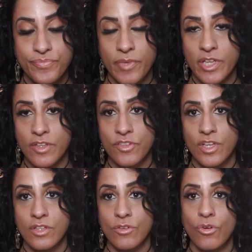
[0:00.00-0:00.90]
and
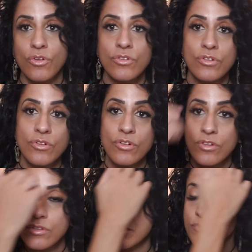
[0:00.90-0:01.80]
an
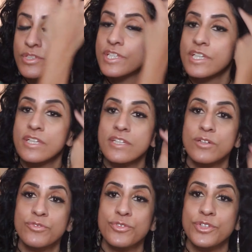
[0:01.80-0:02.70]
oracle reading
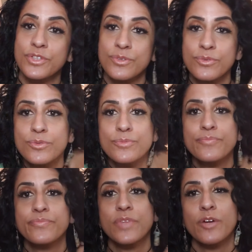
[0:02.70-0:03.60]
for you